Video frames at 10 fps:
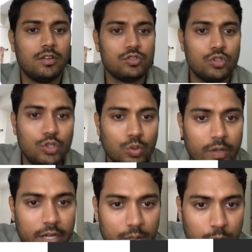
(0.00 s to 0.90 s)
So
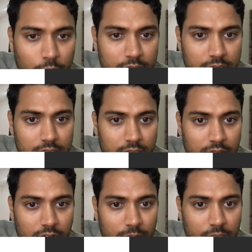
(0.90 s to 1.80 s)
218.68
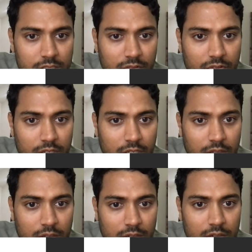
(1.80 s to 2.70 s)
will be somewhere here.